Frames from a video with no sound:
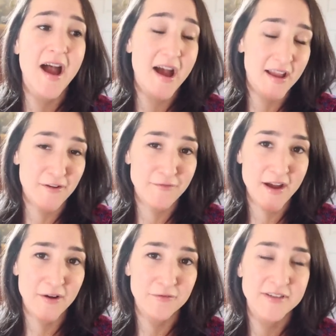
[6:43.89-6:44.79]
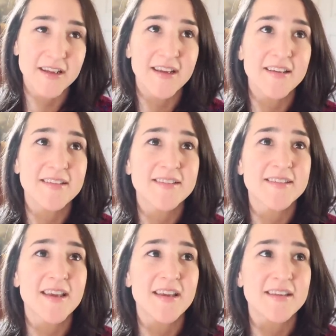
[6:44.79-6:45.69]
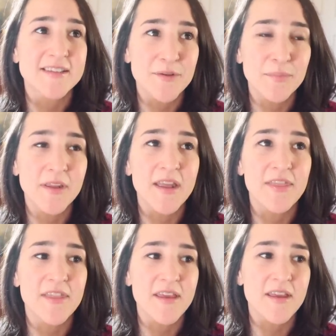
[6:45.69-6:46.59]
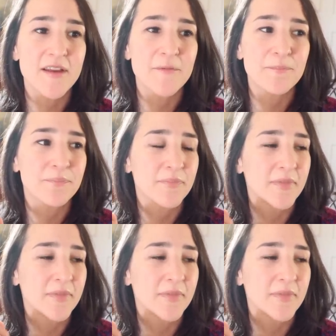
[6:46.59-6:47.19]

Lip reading: I have found is simply the,